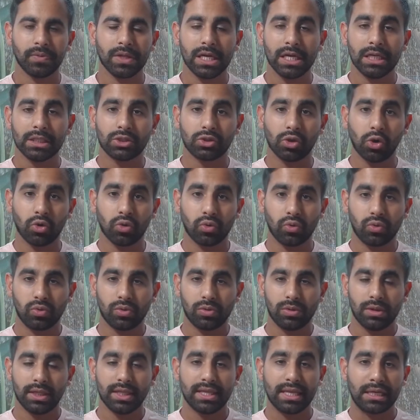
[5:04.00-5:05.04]
So
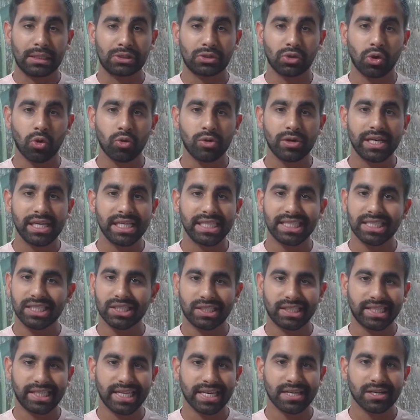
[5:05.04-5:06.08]
There's no need
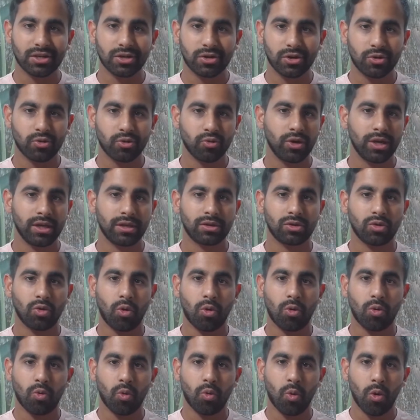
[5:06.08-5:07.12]
to tinker with
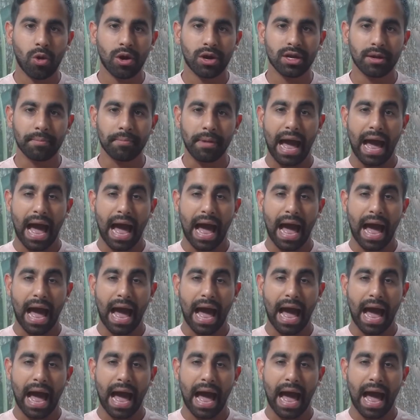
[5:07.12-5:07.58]
or worry about